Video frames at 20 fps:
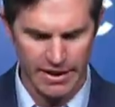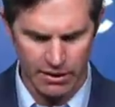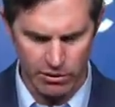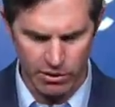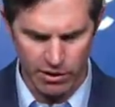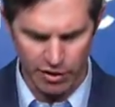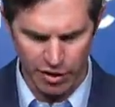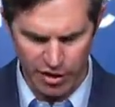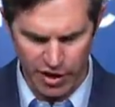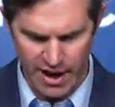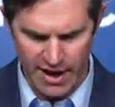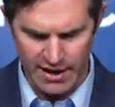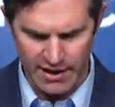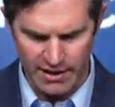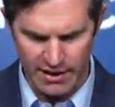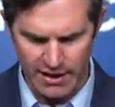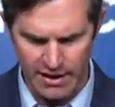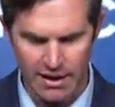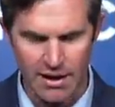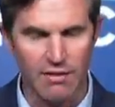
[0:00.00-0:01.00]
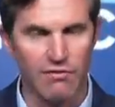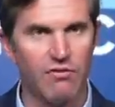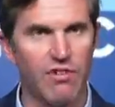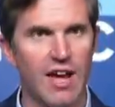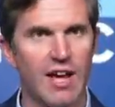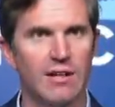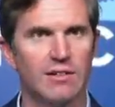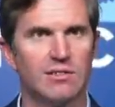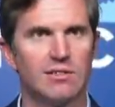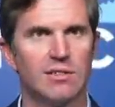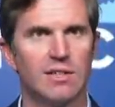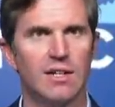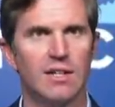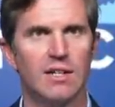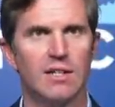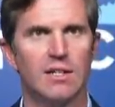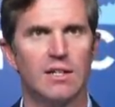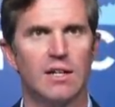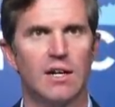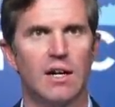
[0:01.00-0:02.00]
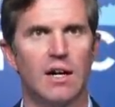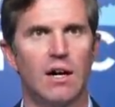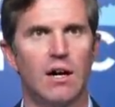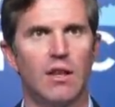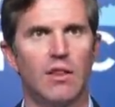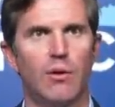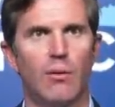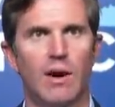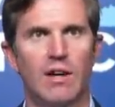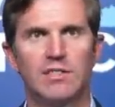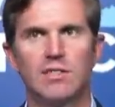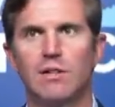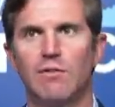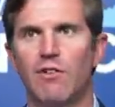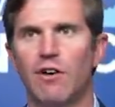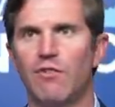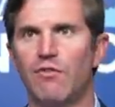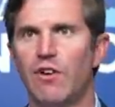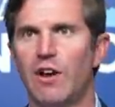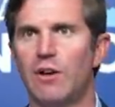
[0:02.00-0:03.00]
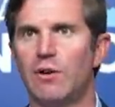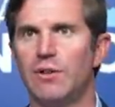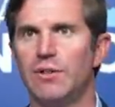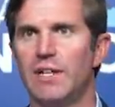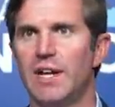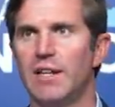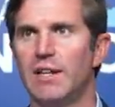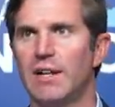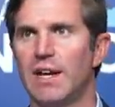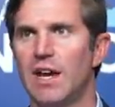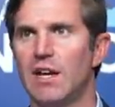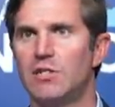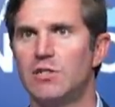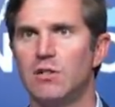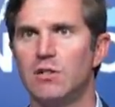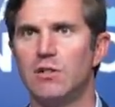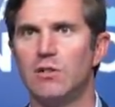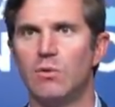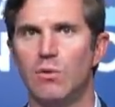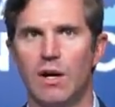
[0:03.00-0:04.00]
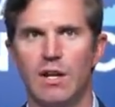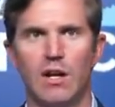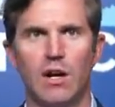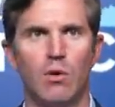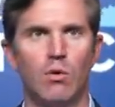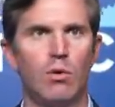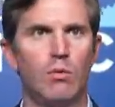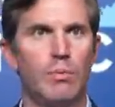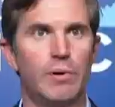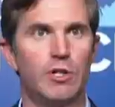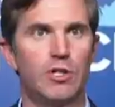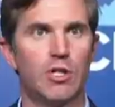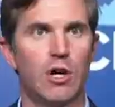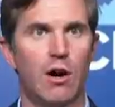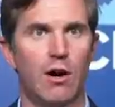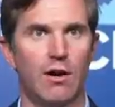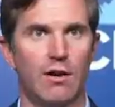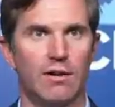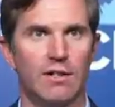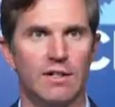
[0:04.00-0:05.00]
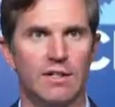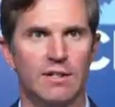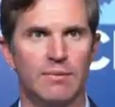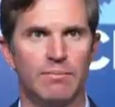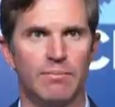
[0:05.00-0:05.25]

And I want to thank in advance the rest of our federal delegation, who I know will push hard